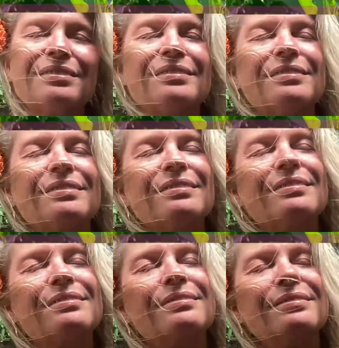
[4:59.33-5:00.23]

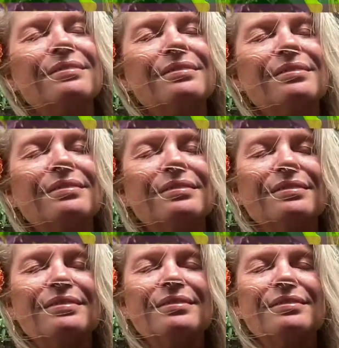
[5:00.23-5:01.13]
[no speech]